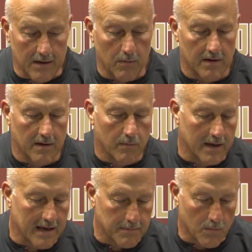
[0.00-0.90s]
that we
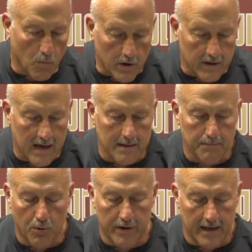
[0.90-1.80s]
had been working on and
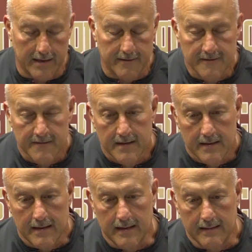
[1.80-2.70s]
put in.
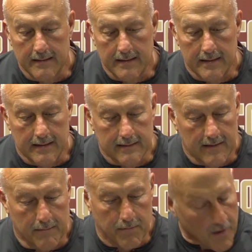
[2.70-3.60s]
And I
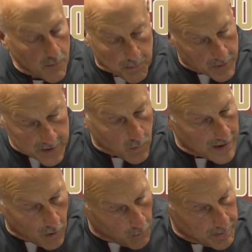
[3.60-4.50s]
thought we played
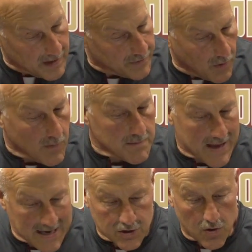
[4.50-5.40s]
wide open. I thought we
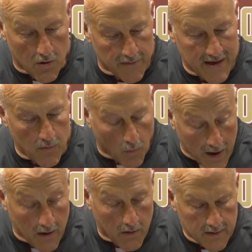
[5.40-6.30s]
managed all that
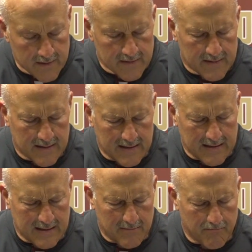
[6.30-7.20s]
well.
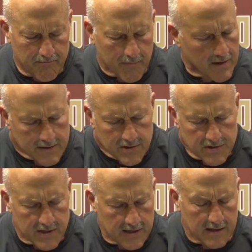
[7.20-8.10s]
I
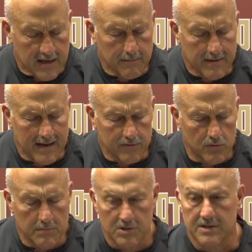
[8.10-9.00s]
just think it came down to
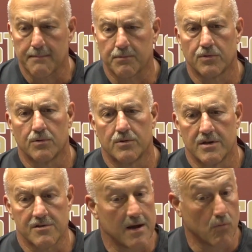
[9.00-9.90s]
missed
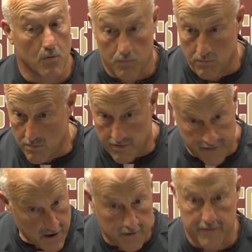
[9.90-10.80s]
opportunities that were
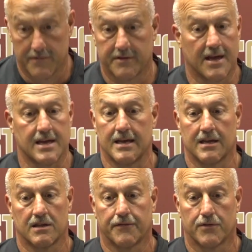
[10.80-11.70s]
there for the taking
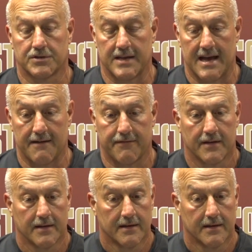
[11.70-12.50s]
in the first half.